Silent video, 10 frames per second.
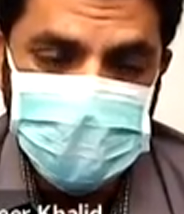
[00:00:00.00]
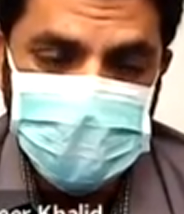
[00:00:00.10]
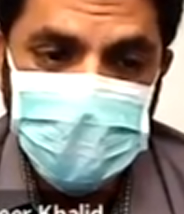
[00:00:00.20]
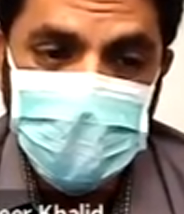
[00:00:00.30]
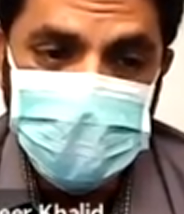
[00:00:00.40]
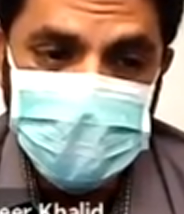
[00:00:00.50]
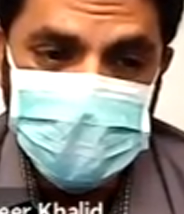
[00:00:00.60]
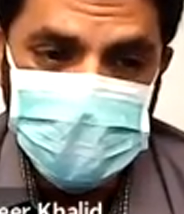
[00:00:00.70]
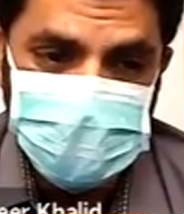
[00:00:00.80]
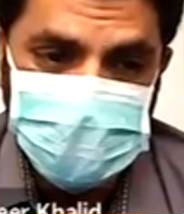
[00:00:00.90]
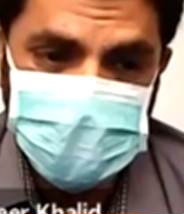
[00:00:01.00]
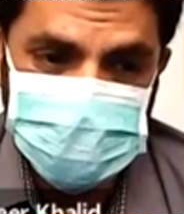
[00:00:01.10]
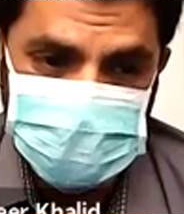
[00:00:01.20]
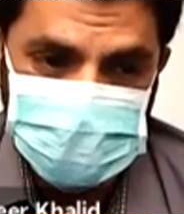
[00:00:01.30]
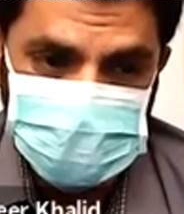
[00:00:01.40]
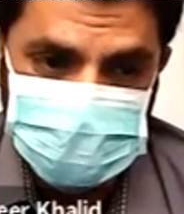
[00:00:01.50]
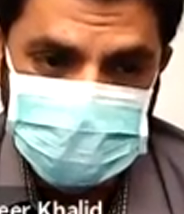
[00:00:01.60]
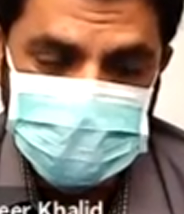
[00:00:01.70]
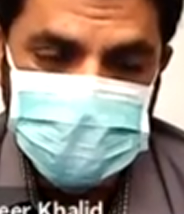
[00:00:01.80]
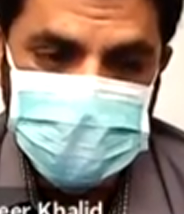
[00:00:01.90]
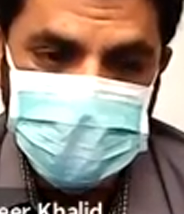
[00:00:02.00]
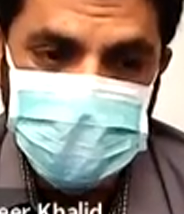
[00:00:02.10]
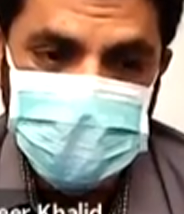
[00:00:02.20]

Whenever the liver is cirrhosed, there